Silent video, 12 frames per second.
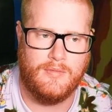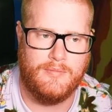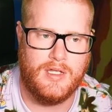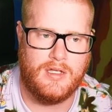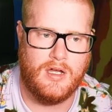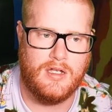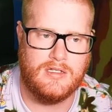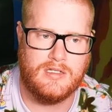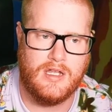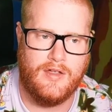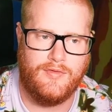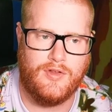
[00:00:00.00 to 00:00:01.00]
Because
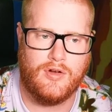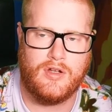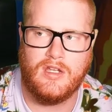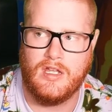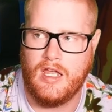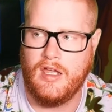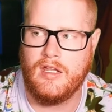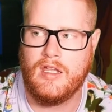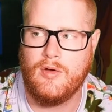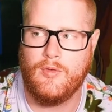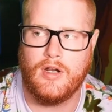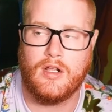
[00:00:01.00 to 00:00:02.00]
if you're hitting
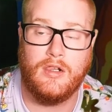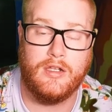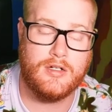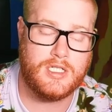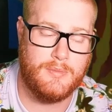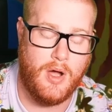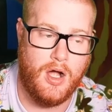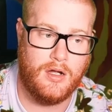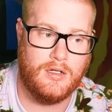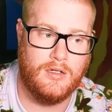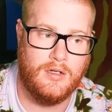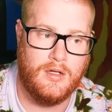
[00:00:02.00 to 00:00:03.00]
it with a Clear Smog,
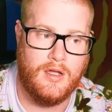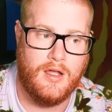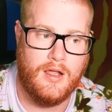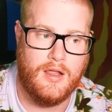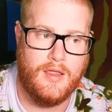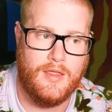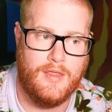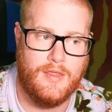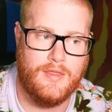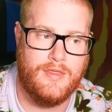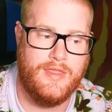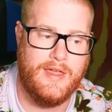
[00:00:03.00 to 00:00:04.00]

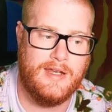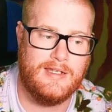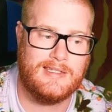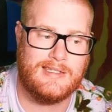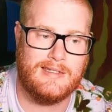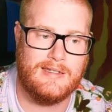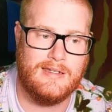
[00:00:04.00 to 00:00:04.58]
then it's